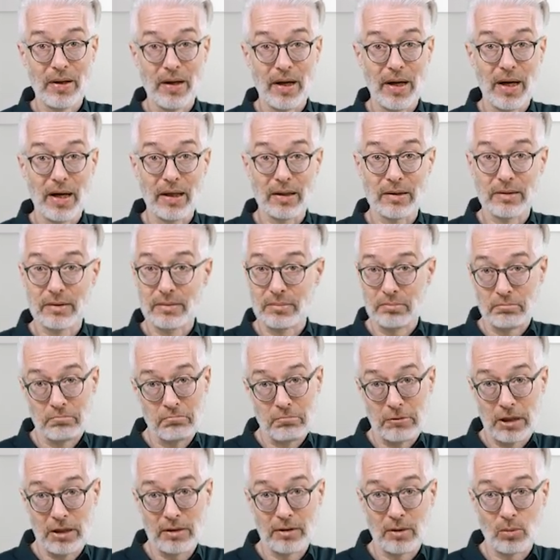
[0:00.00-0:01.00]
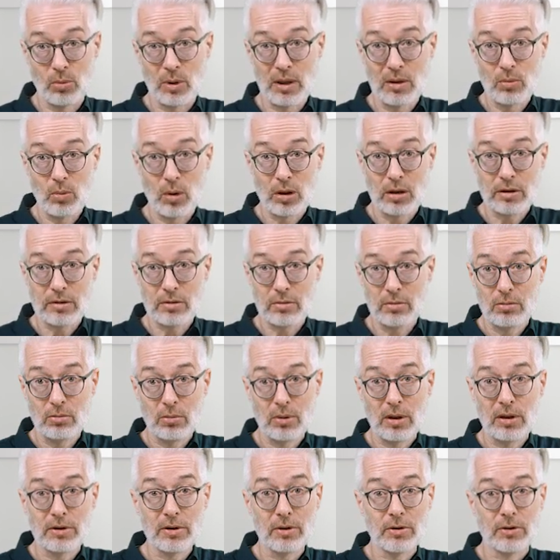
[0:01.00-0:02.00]
And in the real world,
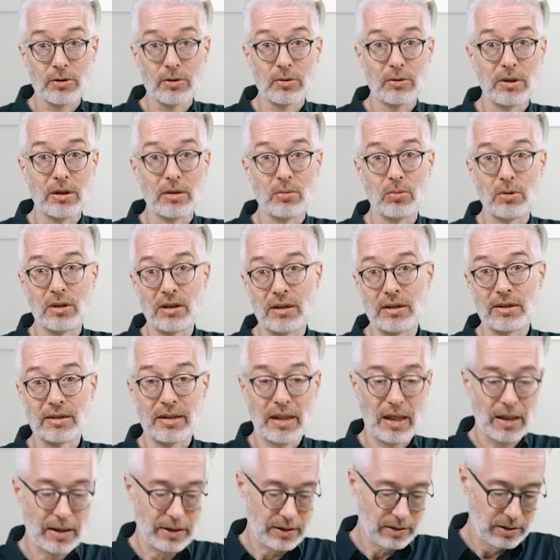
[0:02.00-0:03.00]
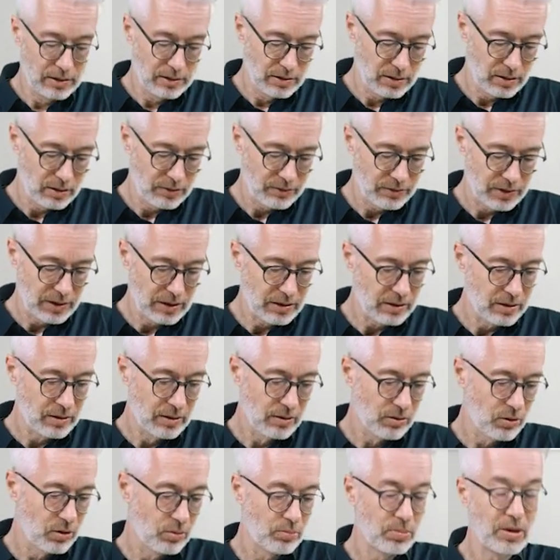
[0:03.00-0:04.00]
we are used to deal with this kind of
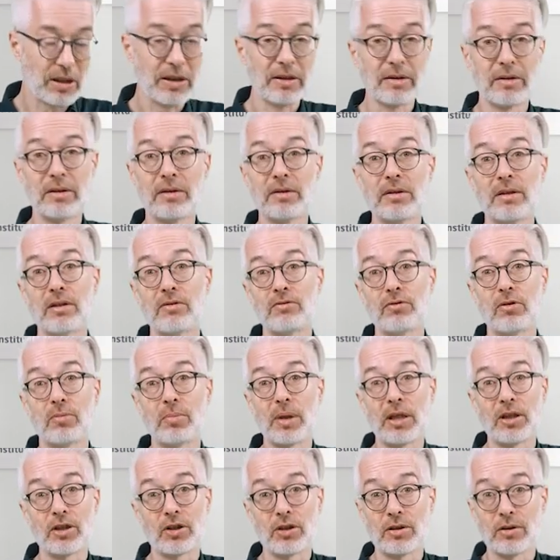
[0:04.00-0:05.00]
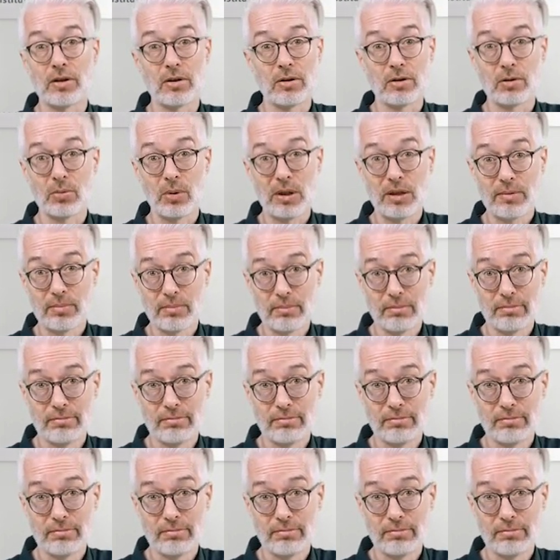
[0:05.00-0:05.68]
incomplete information, don't we?